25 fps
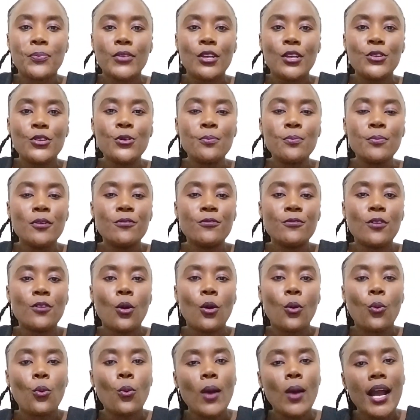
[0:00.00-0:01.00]

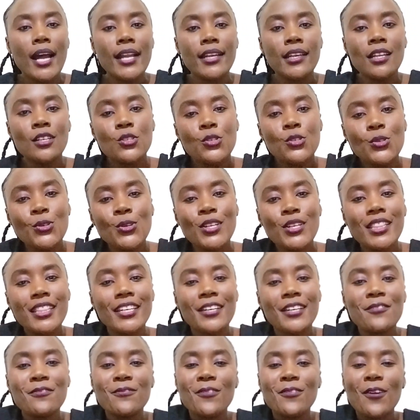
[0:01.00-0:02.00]
1, 2,
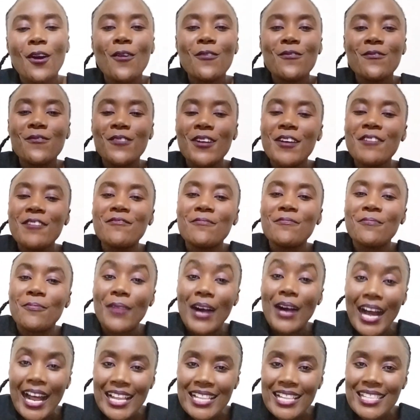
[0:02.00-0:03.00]
3, 4, 5
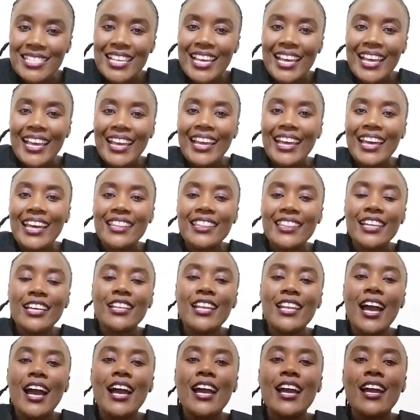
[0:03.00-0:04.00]
months, and
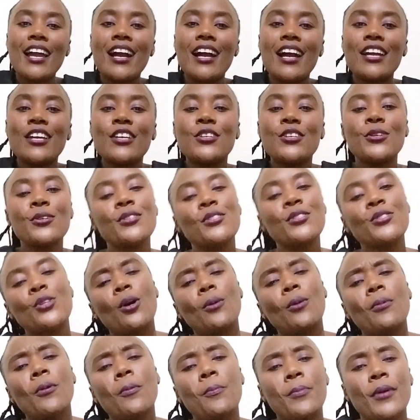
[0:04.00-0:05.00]
then you
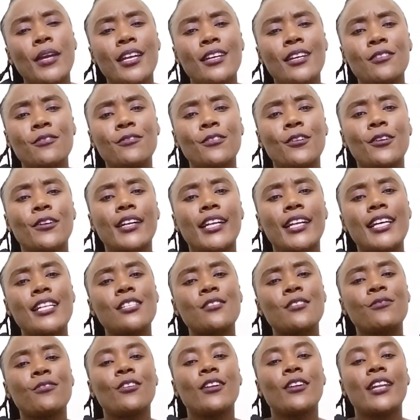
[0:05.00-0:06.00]
stop paying for
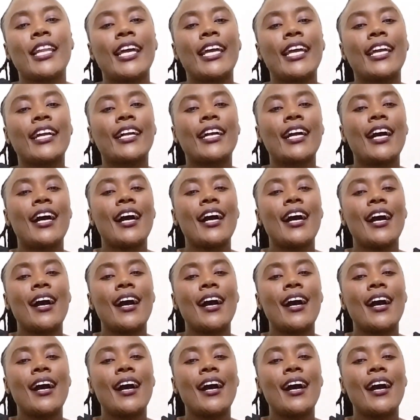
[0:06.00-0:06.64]
it for like